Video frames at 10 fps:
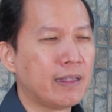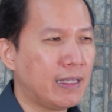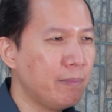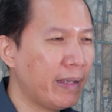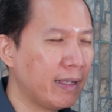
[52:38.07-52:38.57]

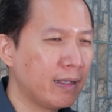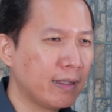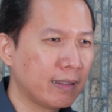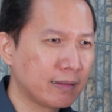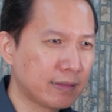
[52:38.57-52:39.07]
He may
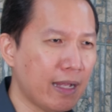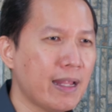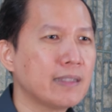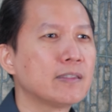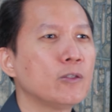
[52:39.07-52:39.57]

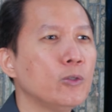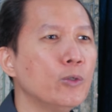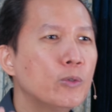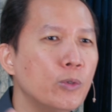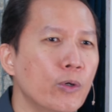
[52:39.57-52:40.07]
tell us,
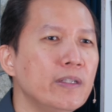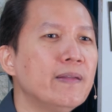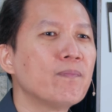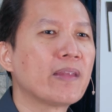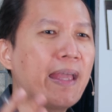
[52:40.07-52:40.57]
you good
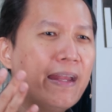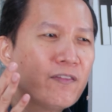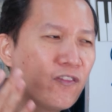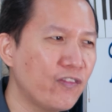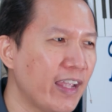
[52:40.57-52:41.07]

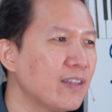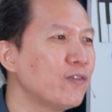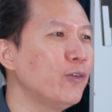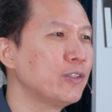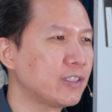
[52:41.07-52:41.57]
and
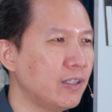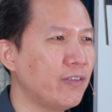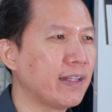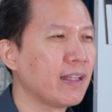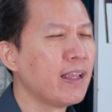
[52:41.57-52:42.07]
faithful
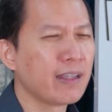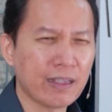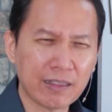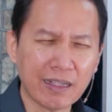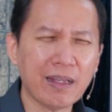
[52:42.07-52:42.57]
servant.
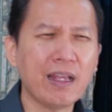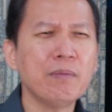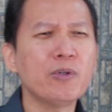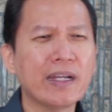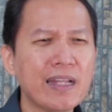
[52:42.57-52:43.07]
Kana,
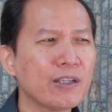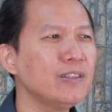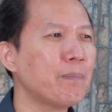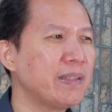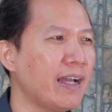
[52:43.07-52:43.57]
alam mo, kana
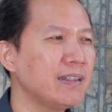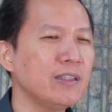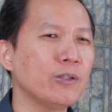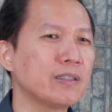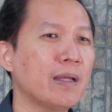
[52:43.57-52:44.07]
yun na
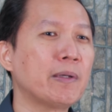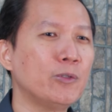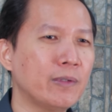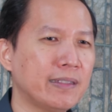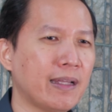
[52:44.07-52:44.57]
pinakanindot na
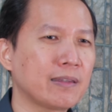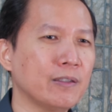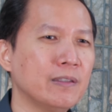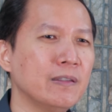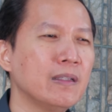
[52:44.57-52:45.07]
madunggan na
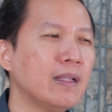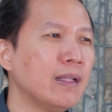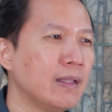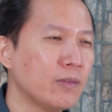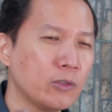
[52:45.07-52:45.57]
to, no?
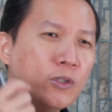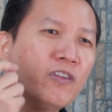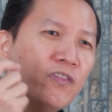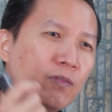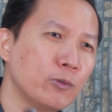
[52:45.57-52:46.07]

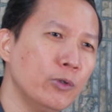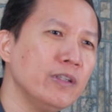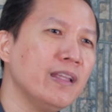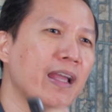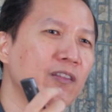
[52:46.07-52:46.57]
You
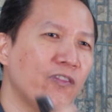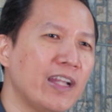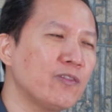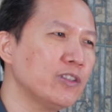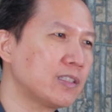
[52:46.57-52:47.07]
good and
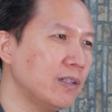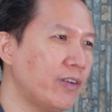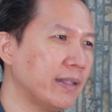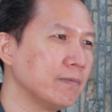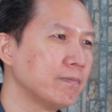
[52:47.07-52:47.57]
faithful
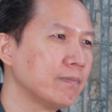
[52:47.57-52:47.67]
servant.